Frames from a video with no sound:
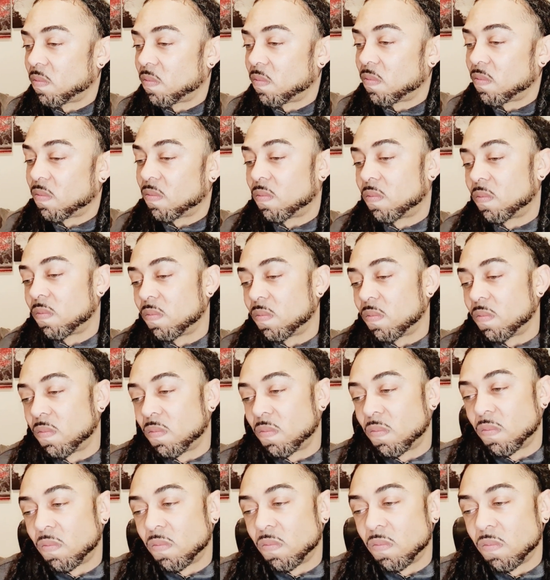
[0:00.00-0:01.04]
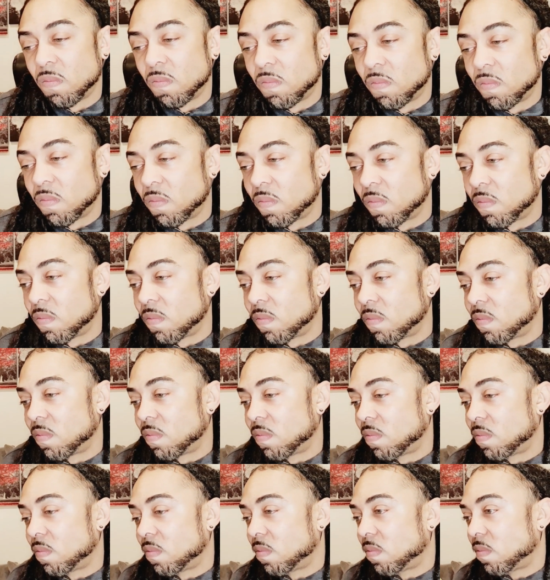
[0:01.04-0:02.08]

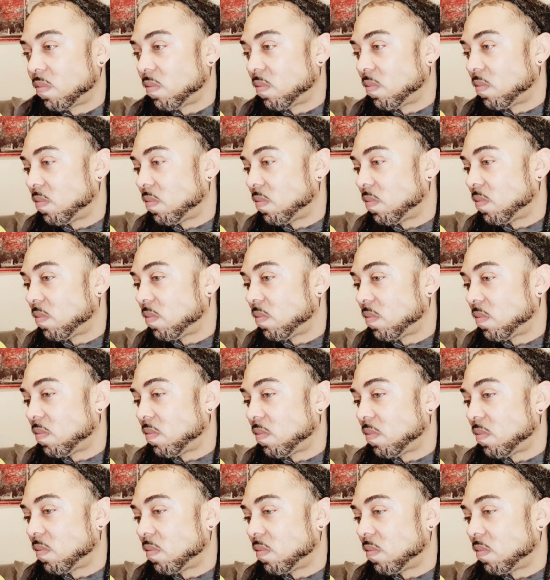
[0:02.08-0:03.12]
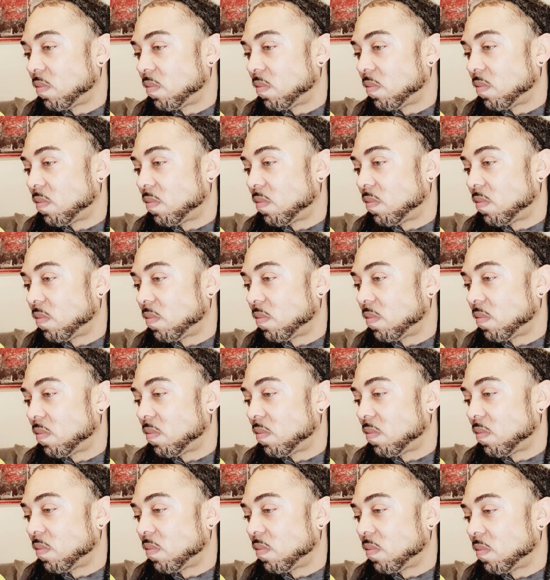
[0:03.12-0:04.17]

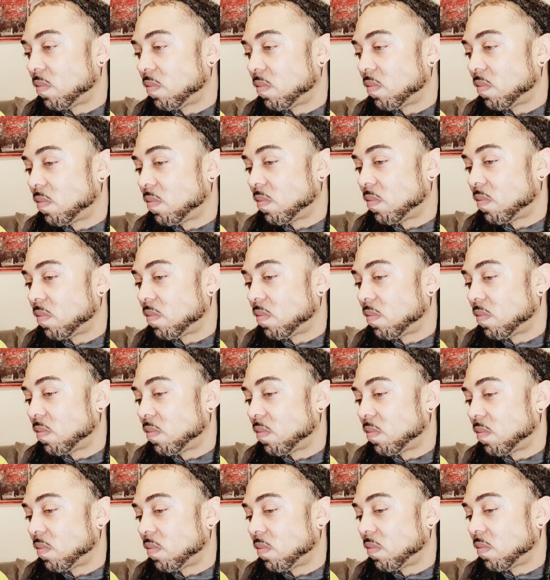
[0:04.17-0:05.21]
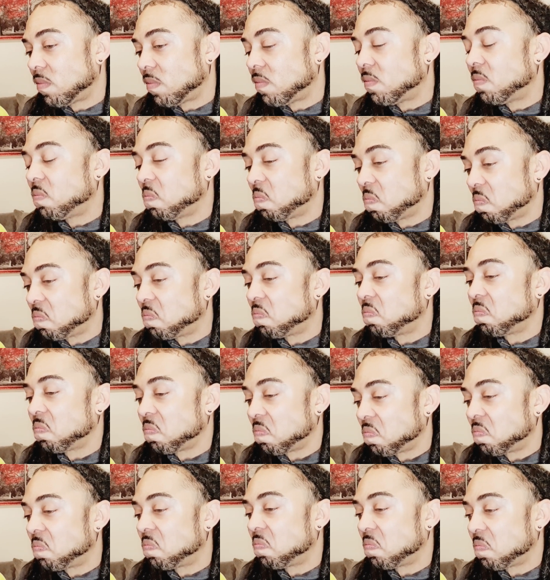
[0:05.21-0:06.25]

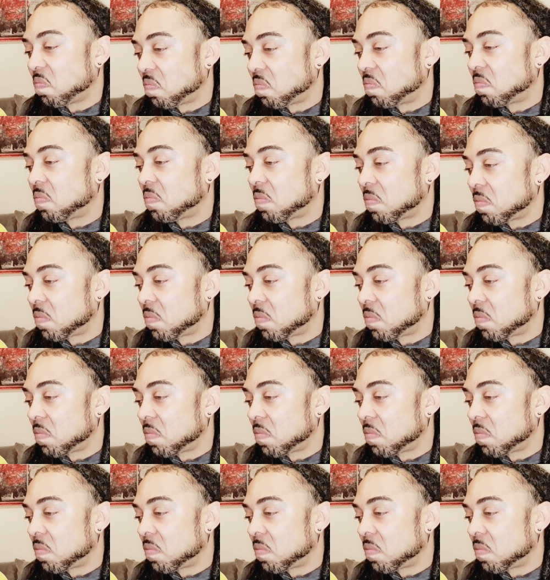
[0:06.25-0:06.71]
Nothing is said.